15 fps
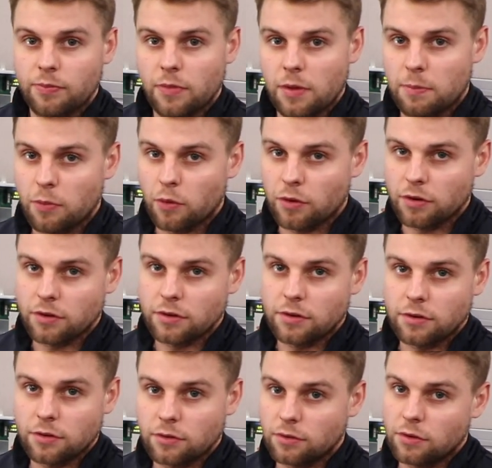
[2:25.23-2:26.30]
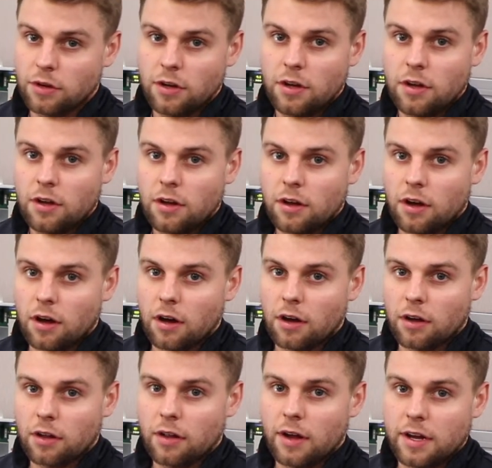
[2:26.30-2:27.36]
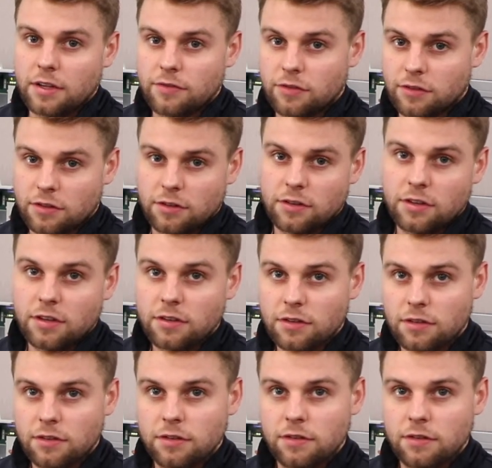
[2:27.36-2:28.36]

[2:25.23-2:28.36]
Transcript: important to clients' facilities.